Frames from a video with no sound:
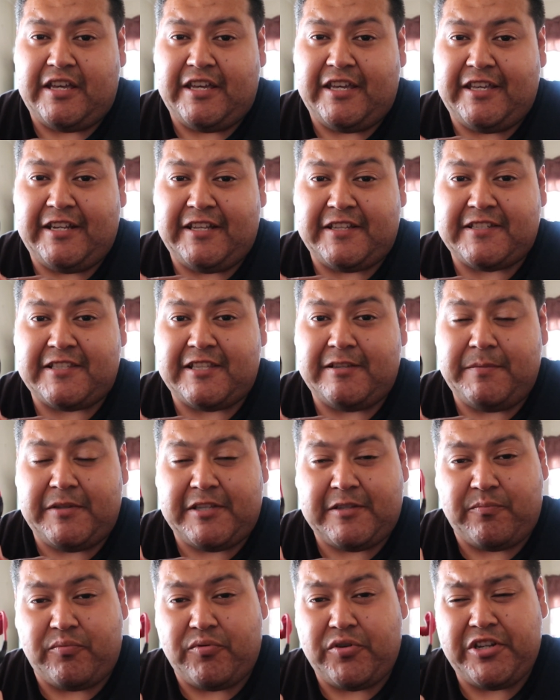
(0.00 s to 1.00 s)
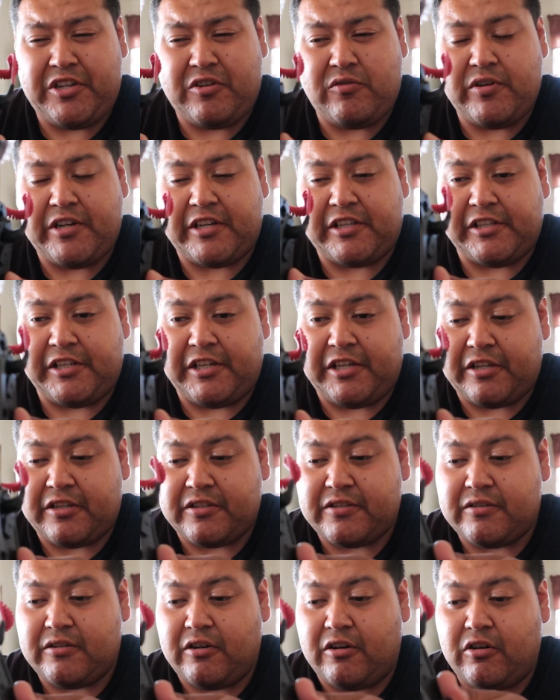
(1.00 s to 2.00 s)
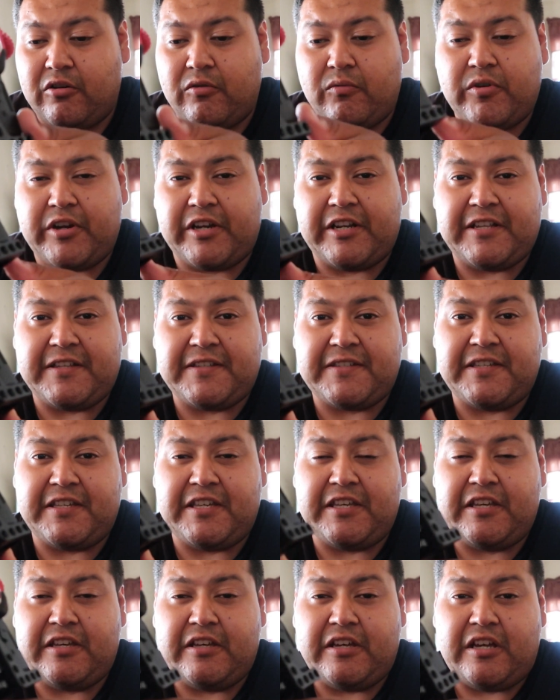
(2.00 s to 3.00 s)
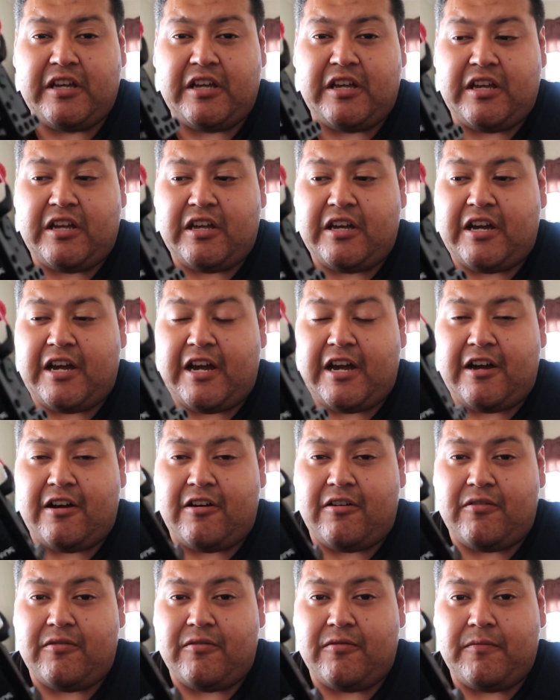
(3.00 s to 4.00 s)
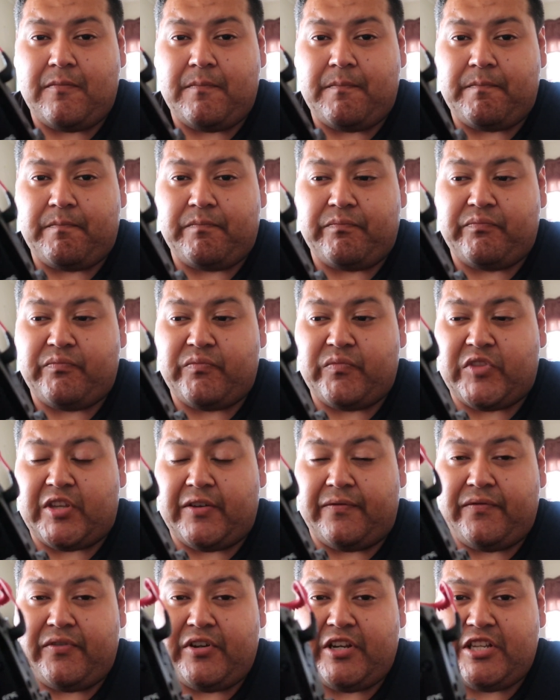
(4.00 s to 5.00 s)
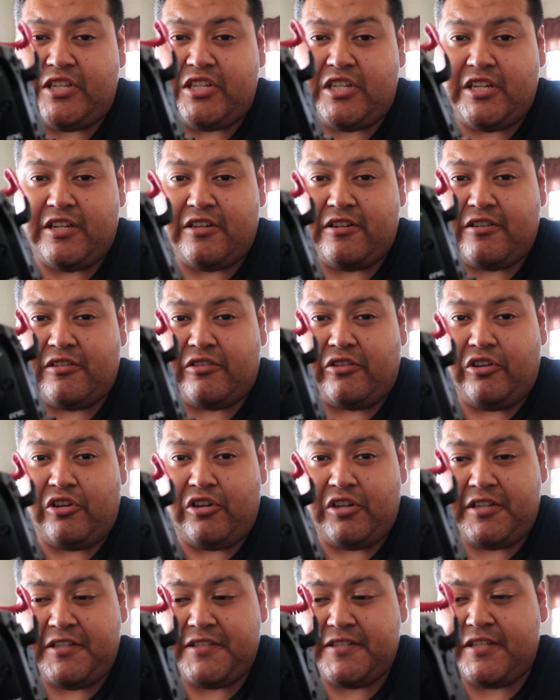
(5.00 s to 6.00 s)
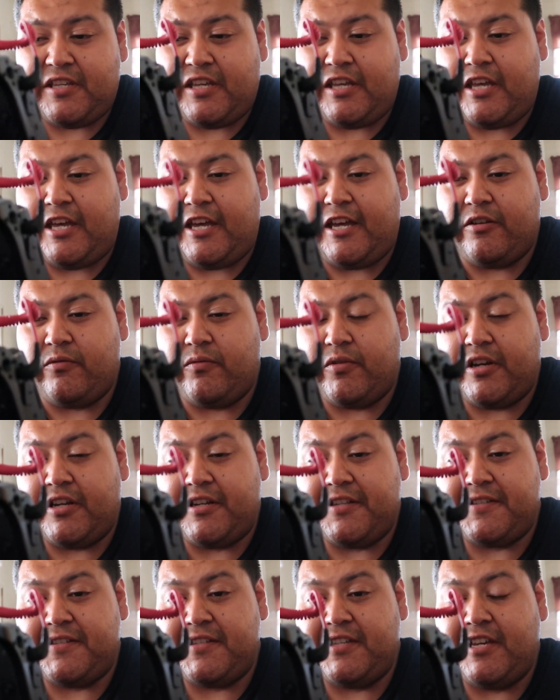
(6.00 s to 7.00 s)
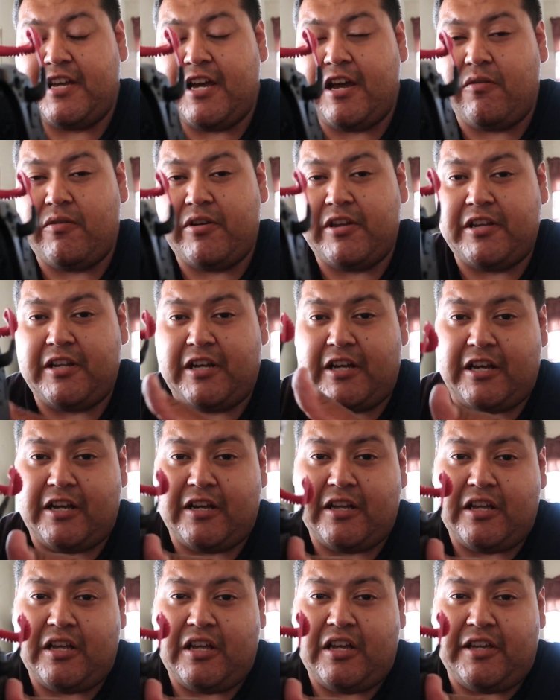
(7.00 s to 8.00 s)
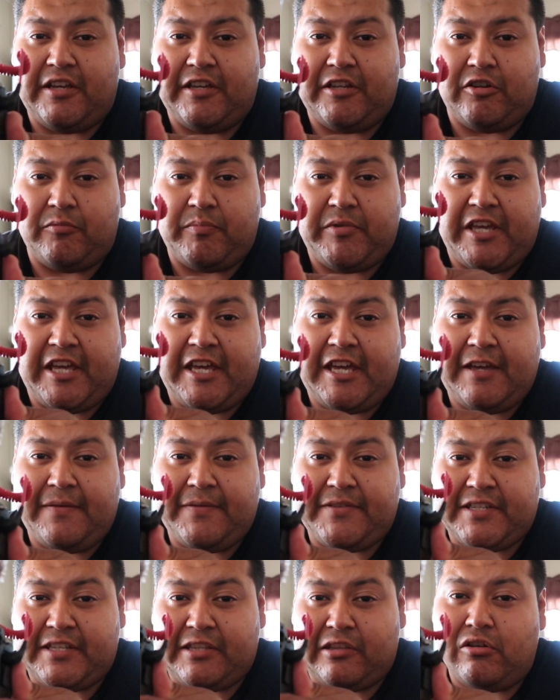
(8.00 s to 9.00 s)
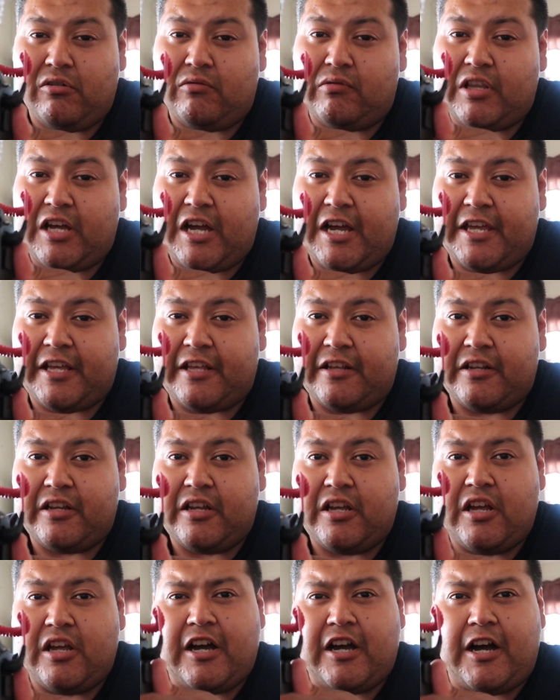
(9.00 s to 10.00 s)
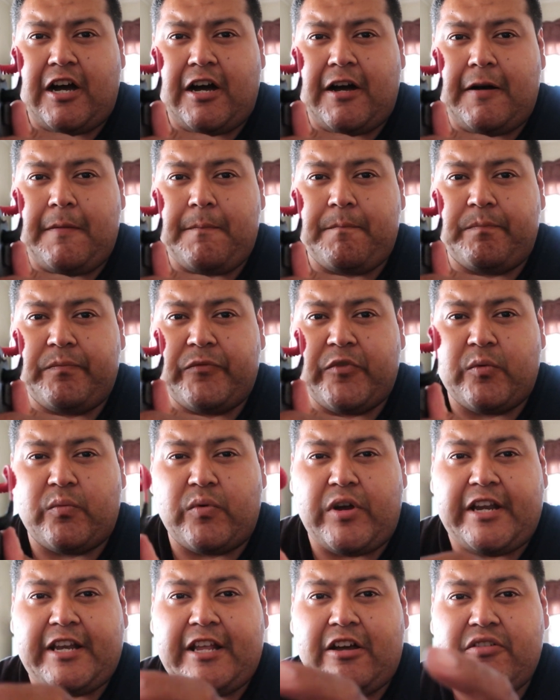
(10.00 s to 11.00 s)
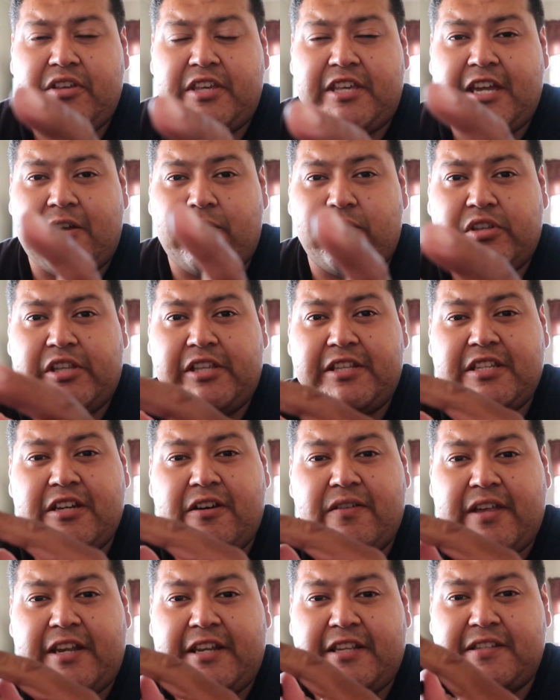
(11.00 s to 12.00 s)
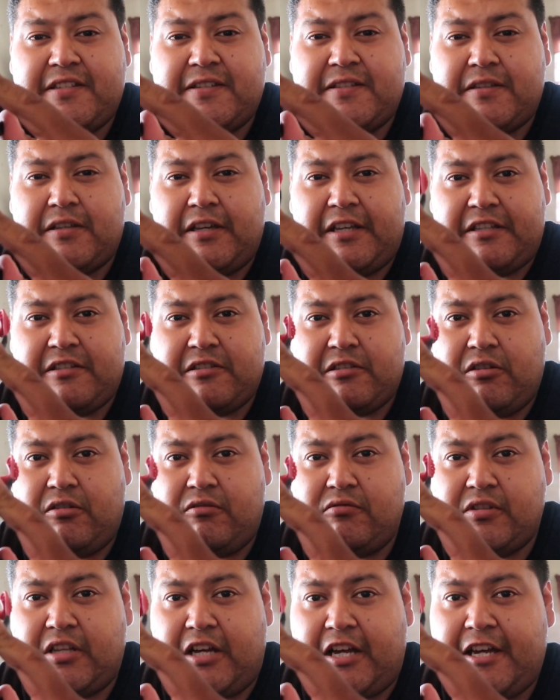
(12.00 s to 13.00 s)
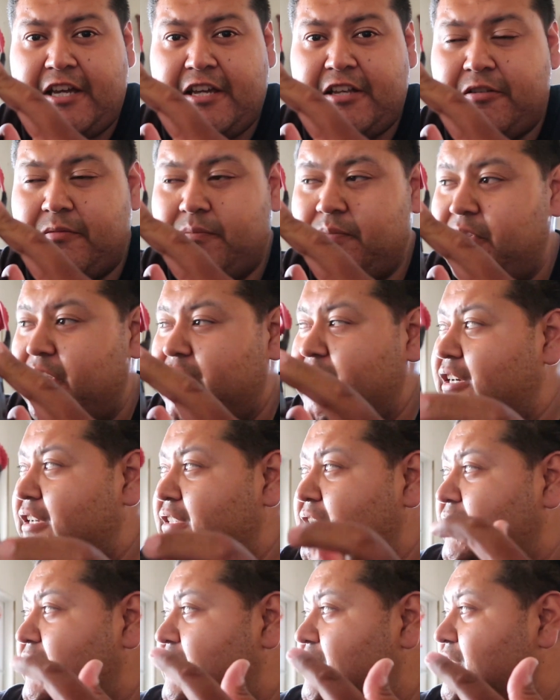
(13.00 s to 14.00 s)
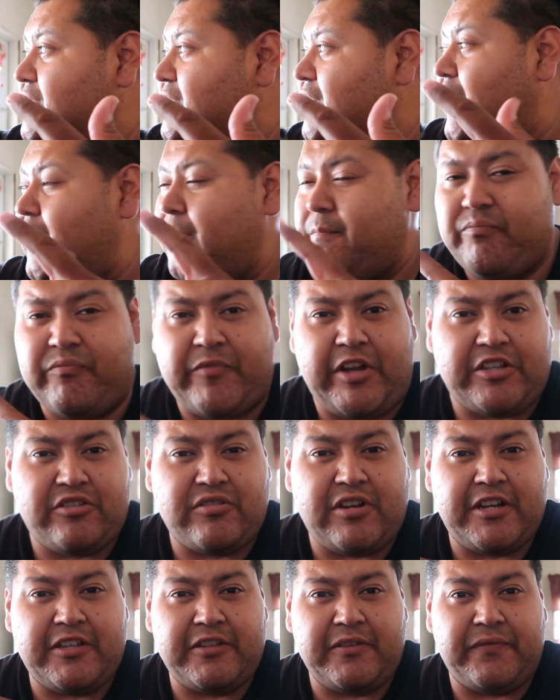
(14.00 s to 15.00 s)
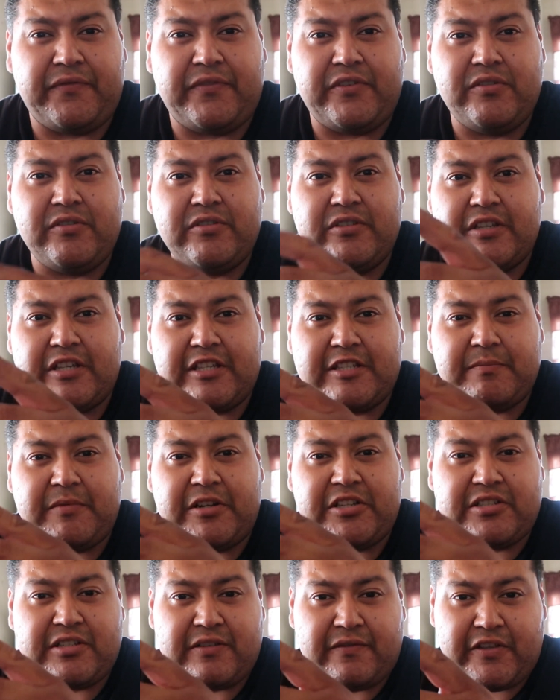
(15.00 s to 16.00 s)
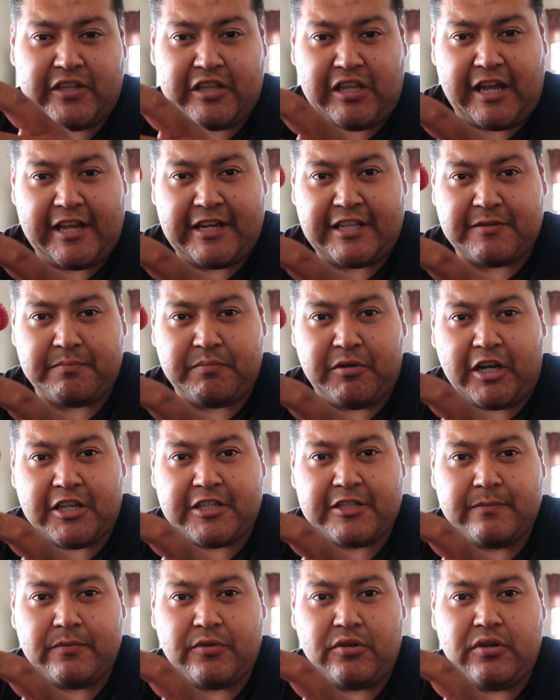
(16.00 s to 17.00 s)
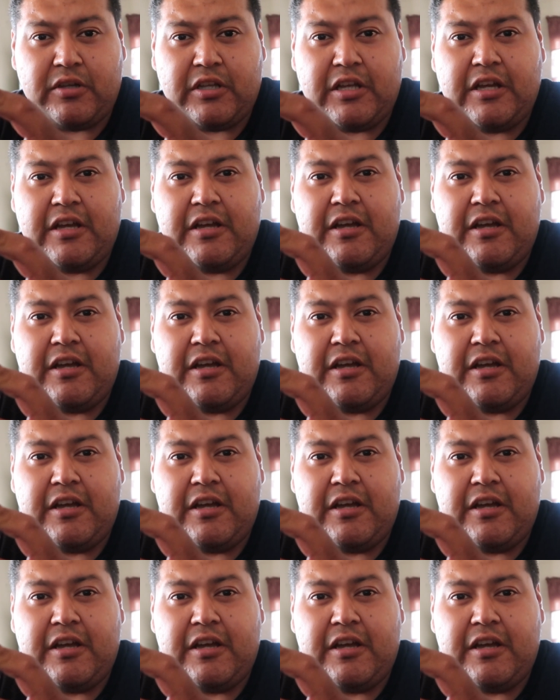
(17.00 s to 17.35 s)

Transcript: hit its limits pretty quickly. So we're going to see how the footage here looks, and we're going to see how it you know, behaves in low light. Right now you can't really tell that it's low light because it's I try to diffuse as much of the light as possible.